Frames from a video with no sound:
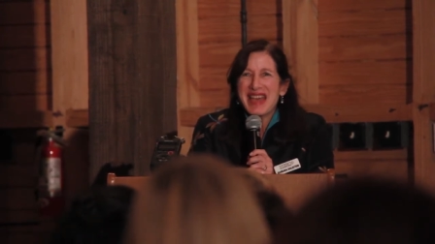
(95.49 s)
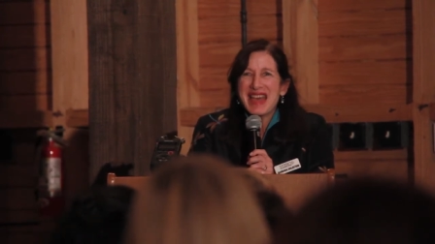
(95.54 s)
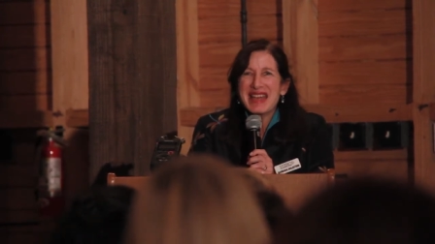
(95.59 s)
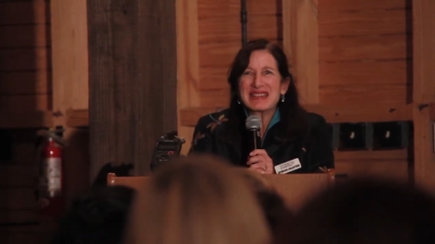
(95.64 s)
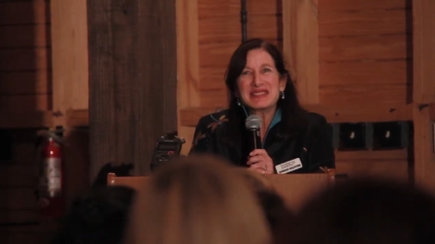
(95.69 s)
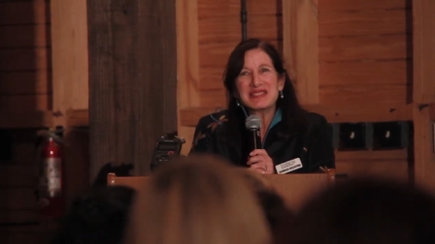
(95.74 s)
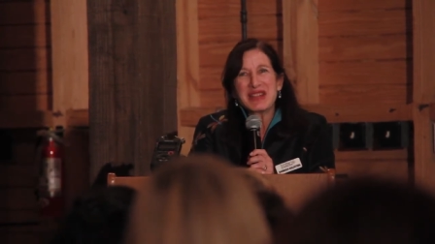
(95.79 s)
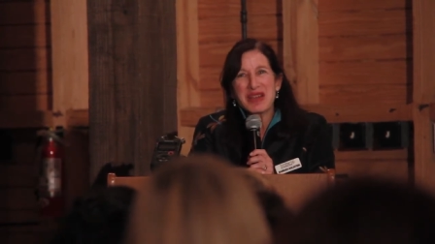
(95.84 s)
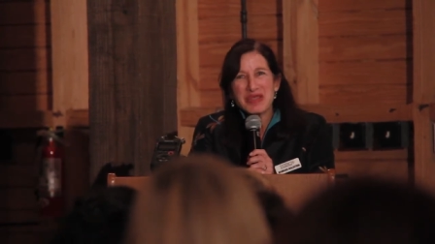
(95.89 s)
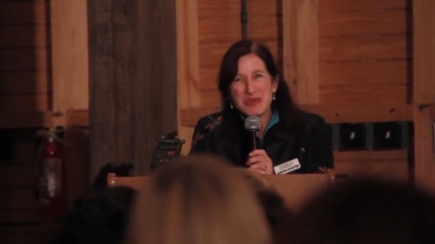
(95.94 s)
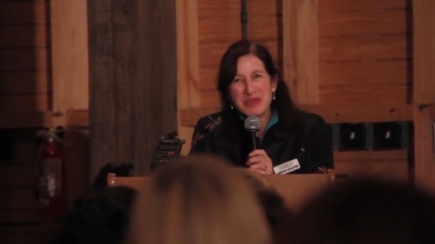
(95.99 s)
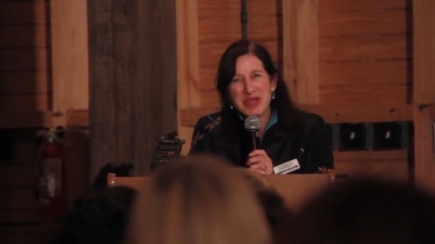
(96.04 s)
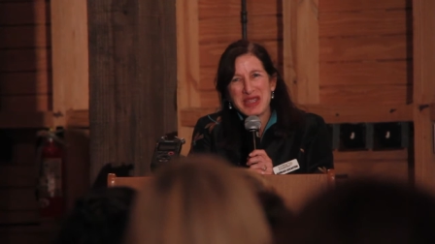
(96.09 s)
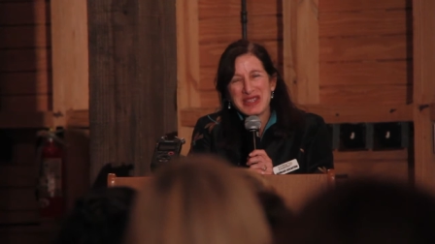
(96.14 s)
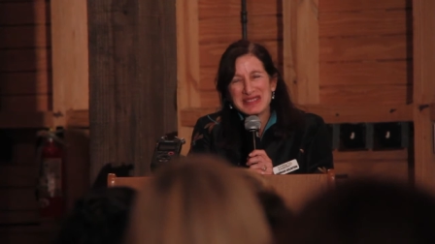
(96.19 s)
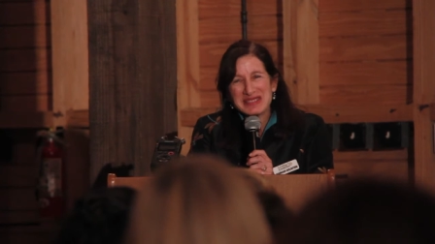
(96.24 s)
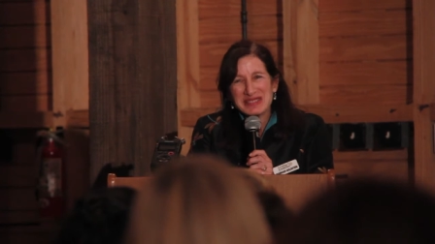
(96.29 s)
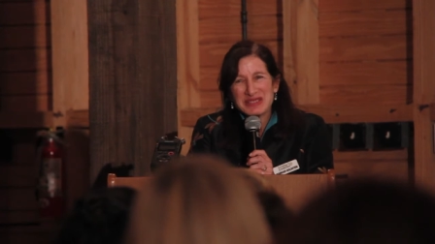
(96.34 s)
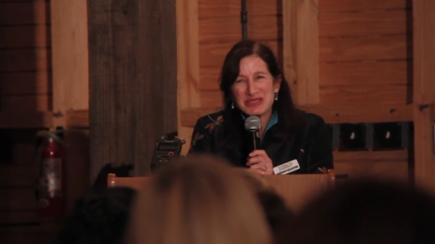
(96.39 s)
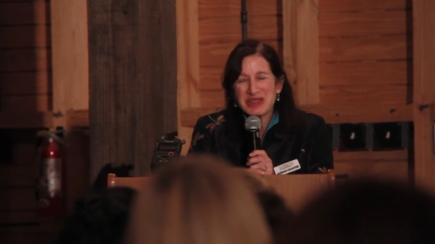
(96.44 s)
and another
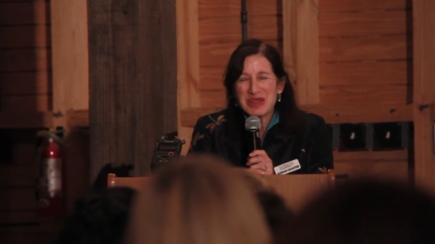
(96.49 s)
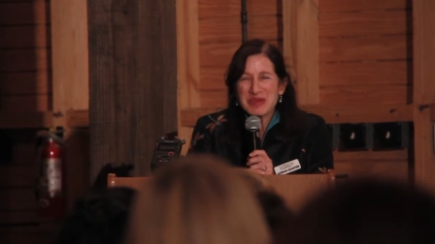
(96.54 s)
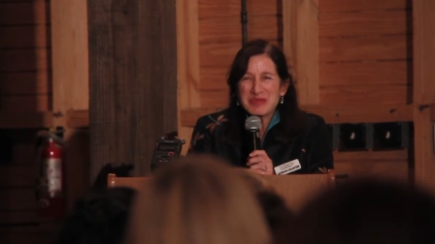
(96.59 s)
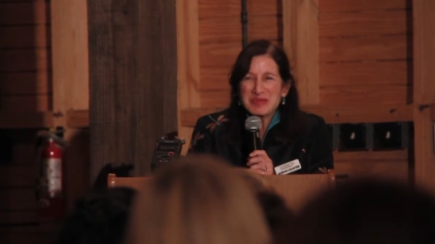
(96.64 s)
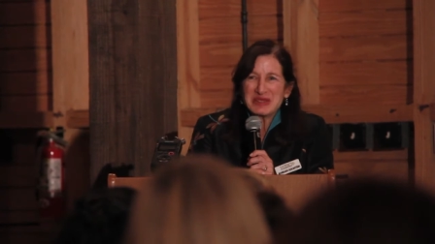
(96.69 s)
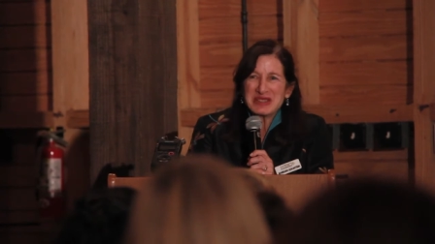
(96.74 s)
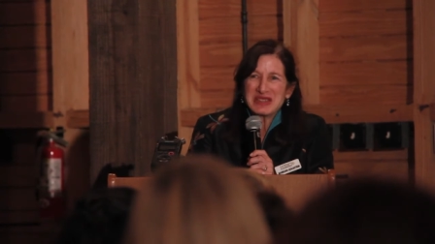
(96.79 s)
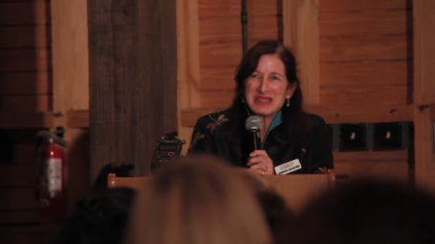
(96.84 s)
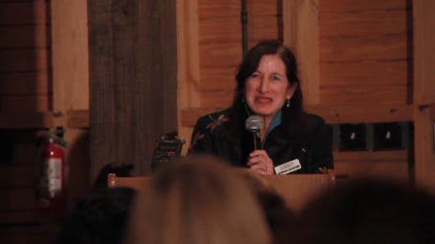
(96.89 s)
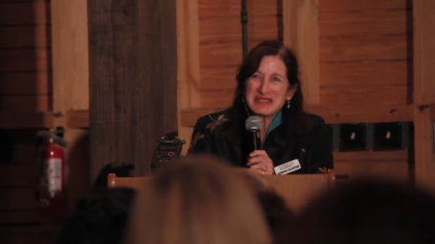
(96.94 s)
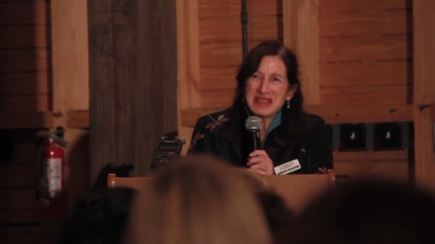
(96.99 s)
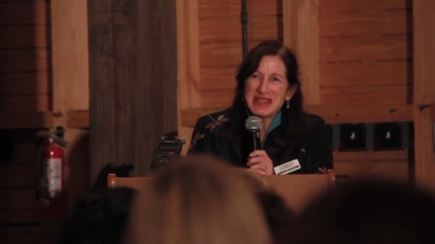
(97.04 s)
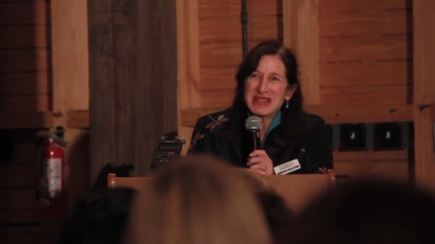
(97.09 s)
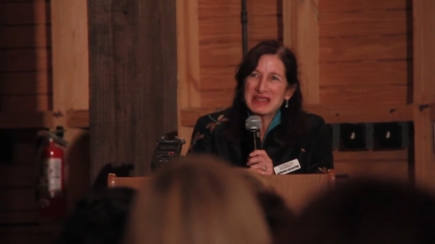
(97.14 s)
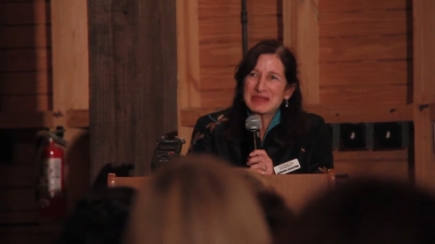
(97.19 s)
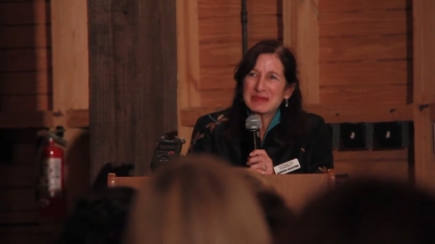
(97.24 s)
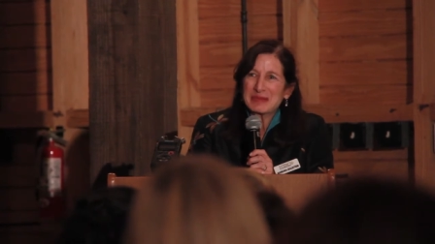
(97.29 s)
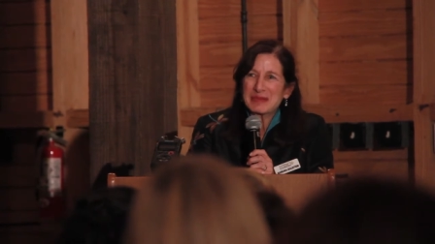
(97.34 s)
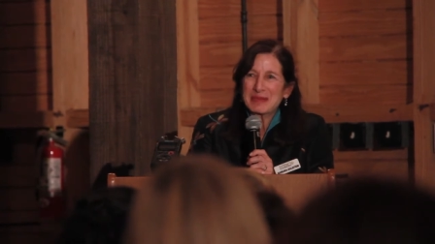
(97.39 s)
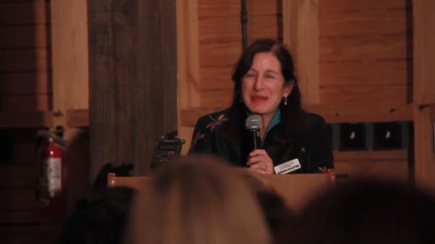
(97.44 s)
man stood up and he
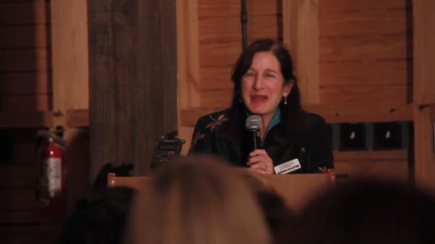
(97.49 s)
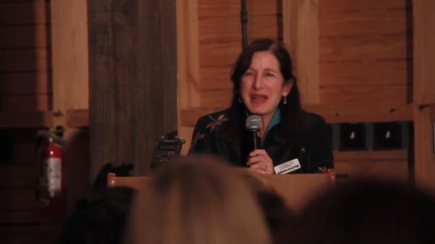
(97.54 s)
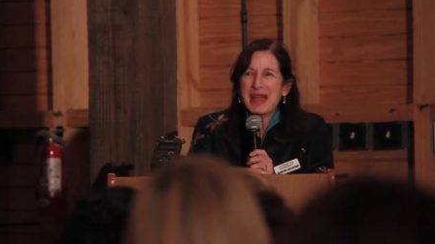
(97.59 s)
said,